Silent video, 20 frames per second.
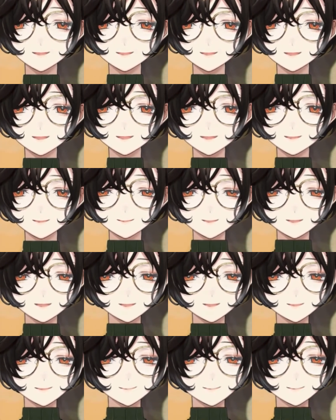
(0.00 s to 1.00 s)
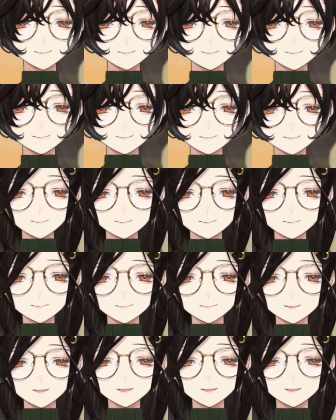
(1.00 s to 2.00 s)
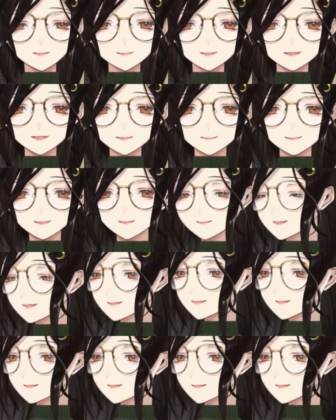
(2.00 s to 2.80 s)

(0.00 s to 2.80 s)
judging and picking, exclude most of the